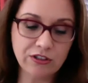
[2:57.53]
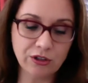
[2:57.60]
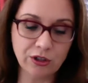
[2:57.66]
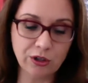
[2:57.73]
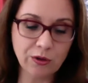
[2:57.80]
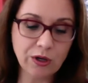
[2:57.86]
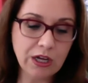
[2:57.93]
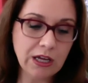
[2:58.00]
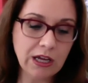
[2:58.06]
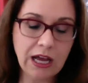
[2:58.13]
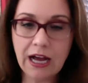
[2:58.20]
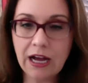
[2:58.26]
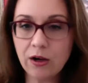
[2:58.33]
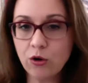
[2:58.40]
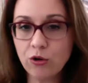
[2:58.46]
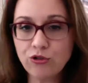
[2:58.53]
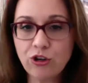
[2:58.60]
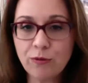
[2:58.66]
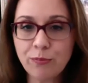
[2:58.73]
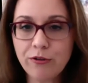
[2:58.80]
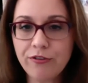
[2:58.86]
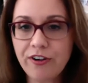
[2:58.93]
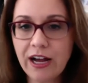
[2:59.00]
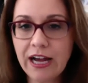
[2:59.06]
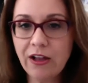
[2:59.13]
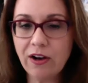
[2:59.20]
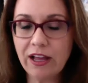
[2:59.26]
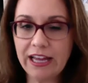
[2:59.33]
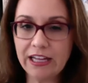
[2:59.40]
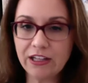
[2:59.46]
go to your
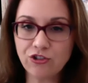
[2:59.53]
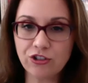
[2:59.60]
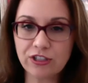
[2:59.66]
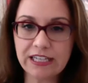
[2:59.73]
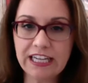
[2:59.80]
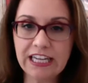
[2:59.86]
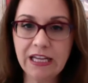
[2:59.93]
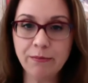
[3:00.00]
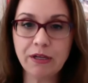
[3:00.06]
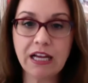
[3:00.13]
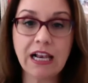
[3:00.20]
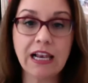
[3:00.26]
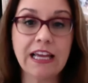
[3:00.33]
profile, add your name,